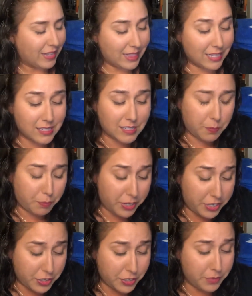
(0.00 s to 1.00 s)
This is a
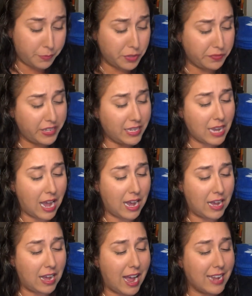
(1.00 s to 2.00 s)
pretty good movie.
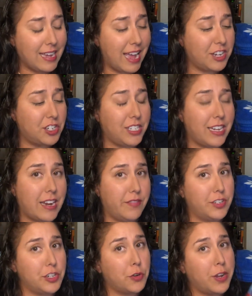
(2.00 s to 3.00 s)
I actually kind of
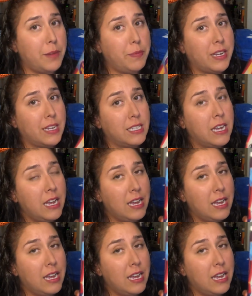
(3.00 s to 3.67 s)
enjoyed it because